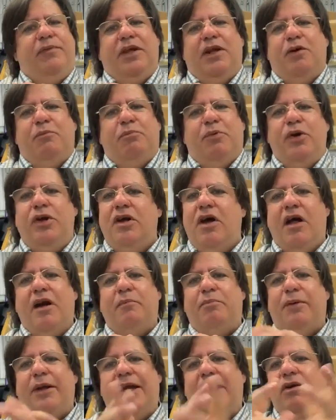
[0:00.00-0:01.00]
You know, putting
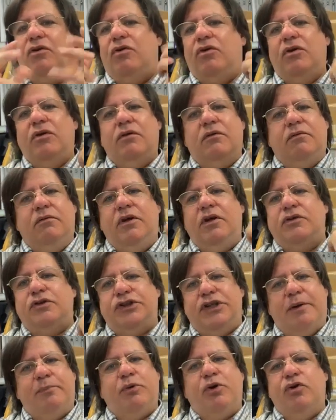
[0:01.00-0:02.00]
on a plain old, you
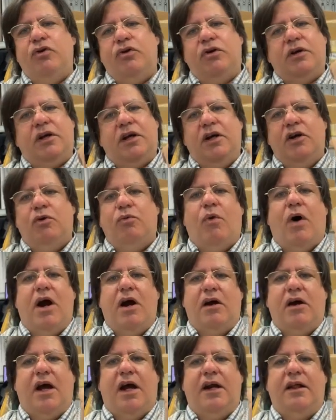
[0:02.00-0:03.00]
know, shepherd hook ear
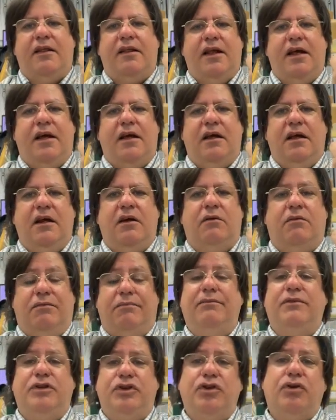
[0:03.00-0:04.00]
wire kind of thing, you
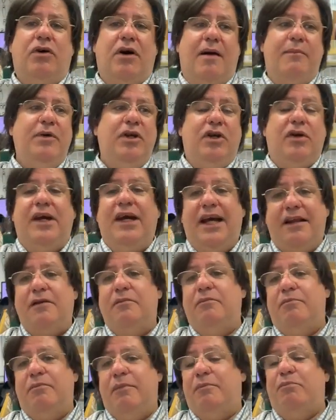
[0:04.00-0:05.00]
know, sure, I mean, you can
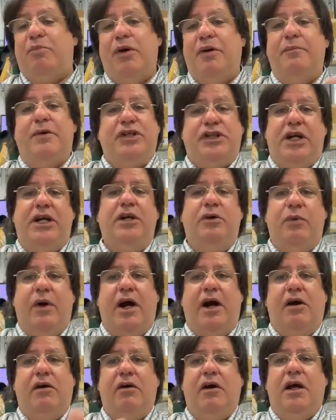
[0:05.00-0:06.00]
get them pretty much
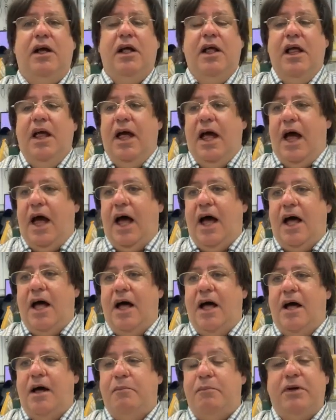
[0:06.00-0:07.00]
anywhere.
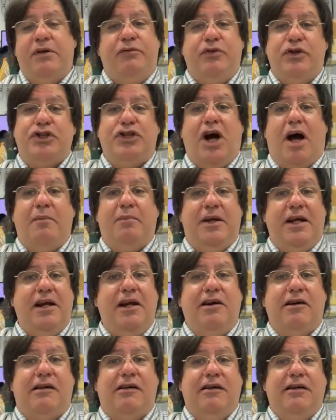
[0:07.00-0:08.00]
But if you shop
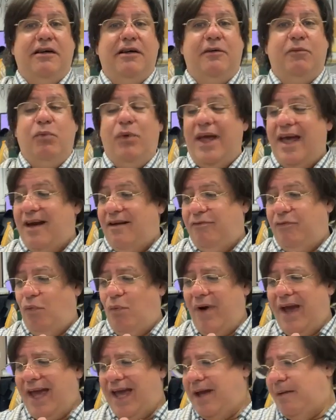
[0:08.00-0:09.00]
here, we have
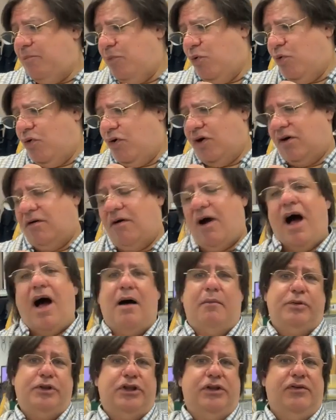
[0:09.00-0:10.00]
way more
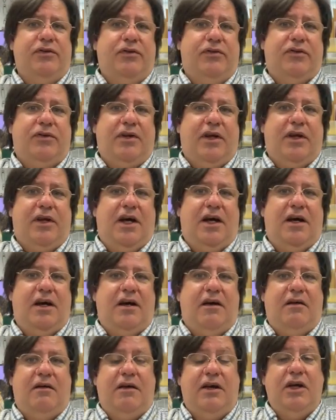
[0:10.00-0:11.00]
options,
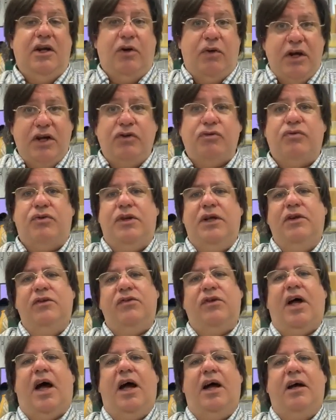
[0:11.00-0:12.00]
you know,
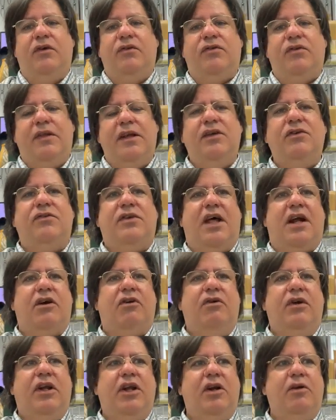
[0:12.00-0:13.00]
interesting styles, things that
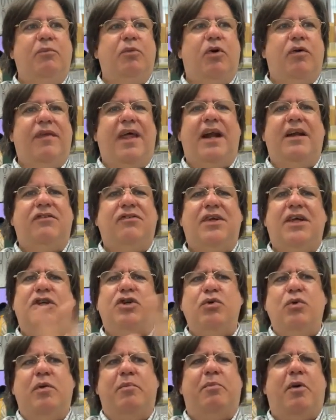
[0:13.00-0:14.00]
are a little more, that
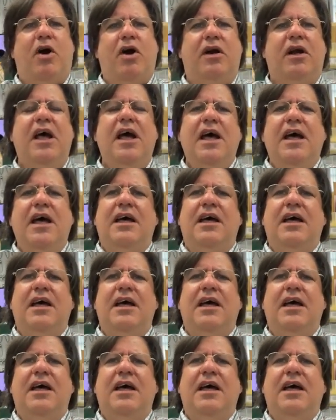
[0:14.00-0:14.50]
set you apart.